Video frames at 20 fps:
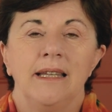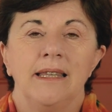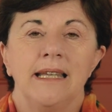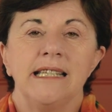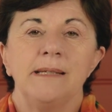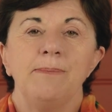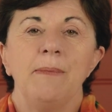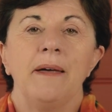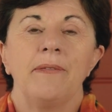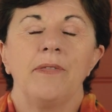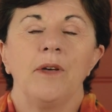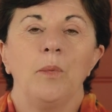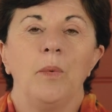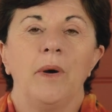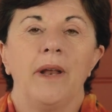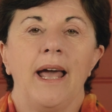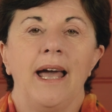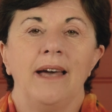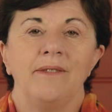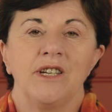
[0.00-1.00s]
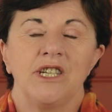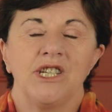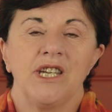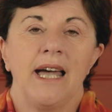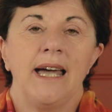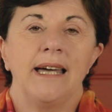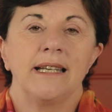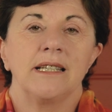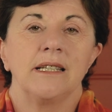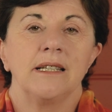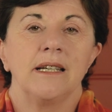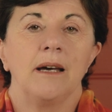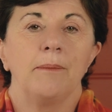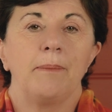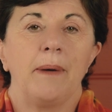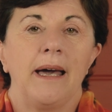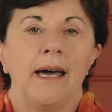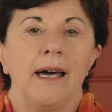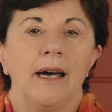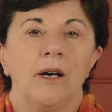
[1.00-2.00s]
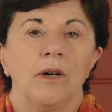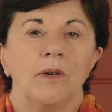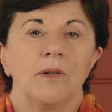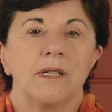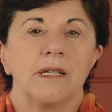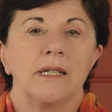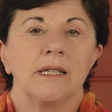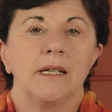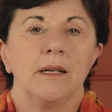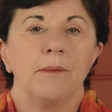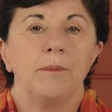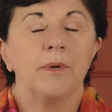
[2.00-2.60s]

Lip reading: This month I want to have a chat about